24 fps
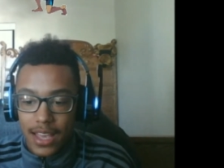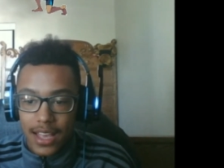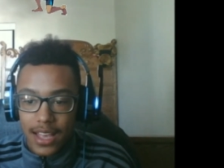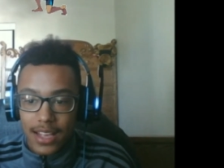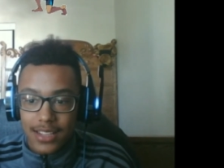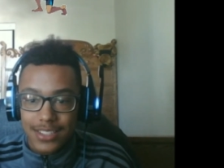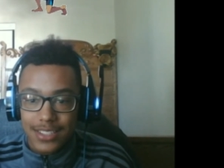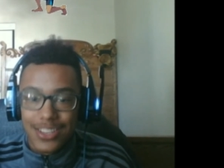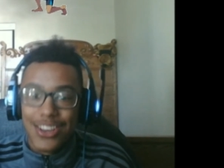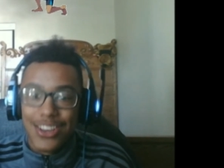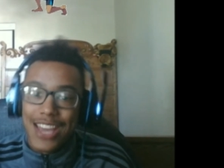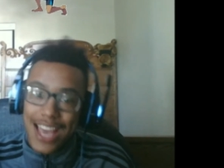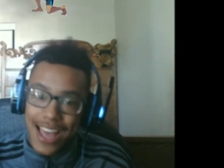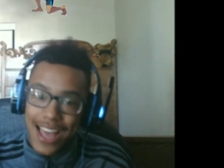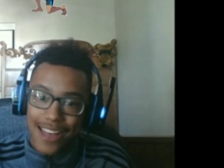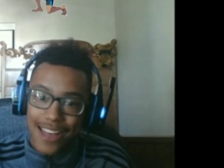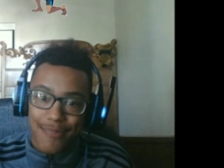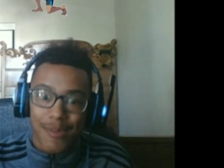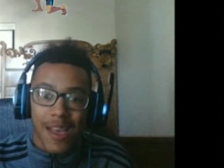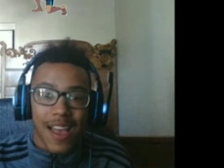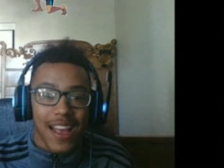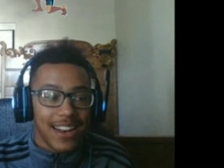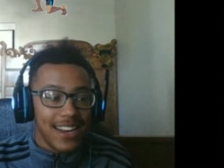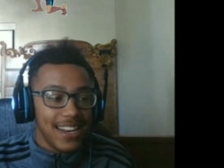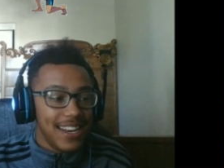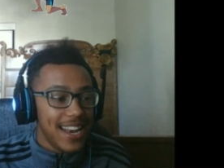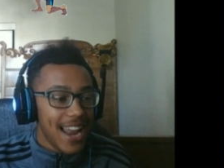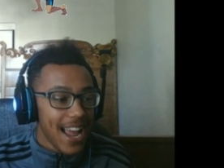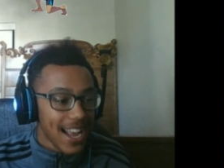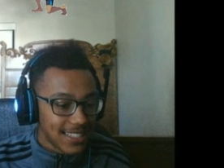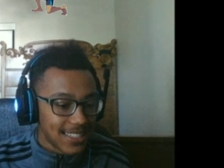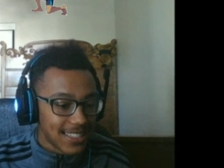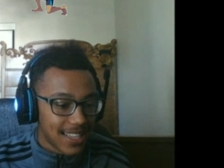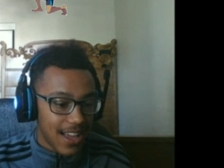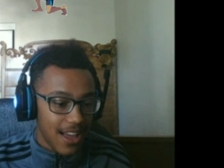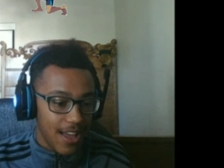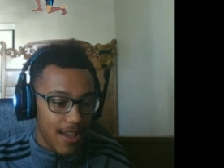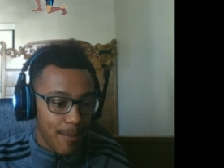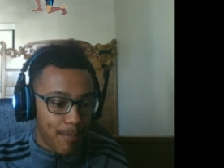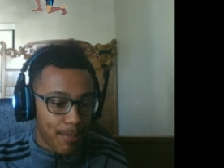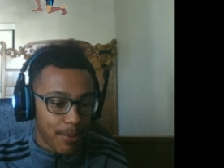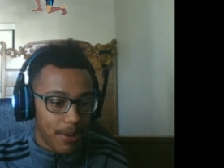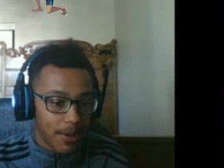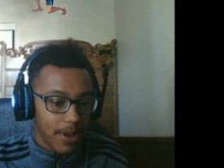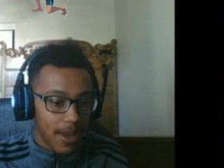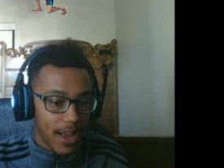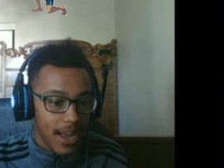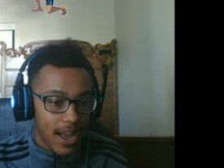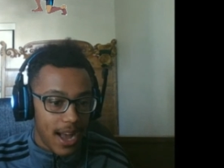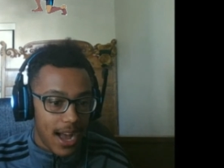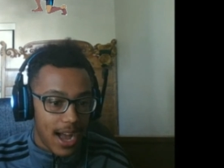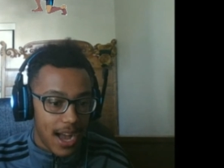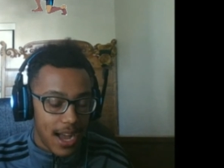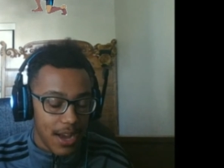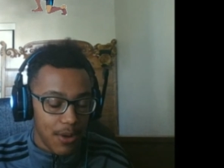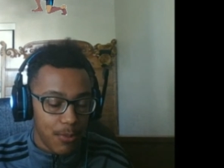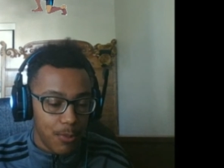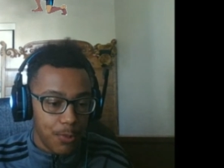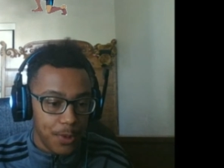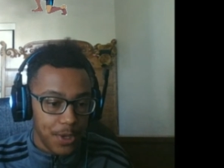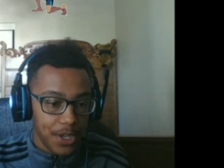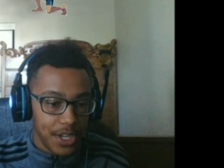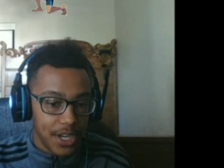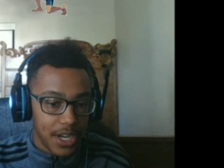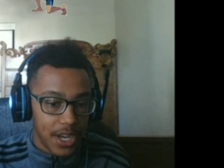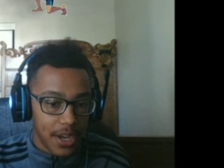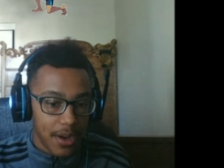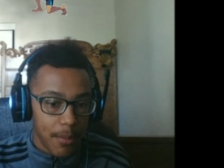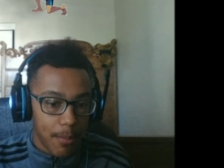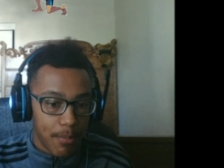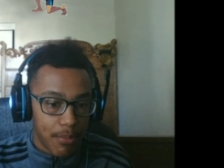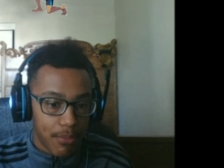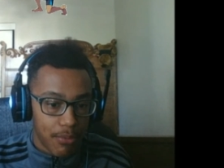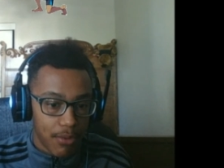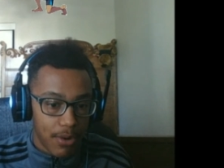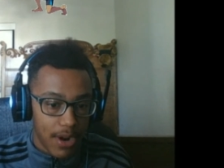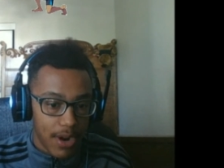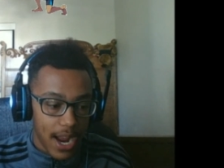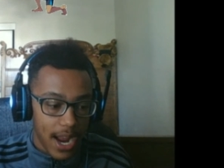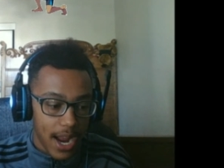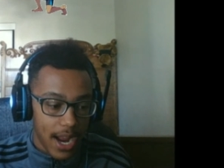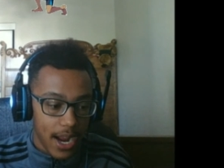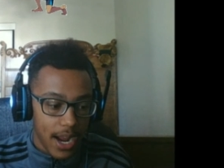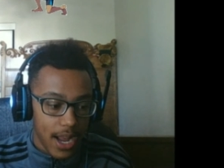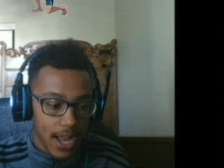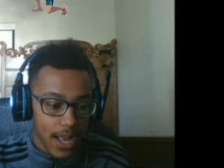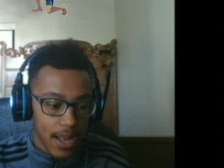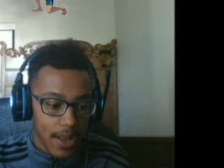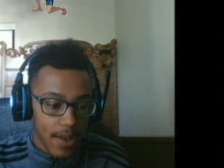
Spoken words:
So yeah, next up, I would bring.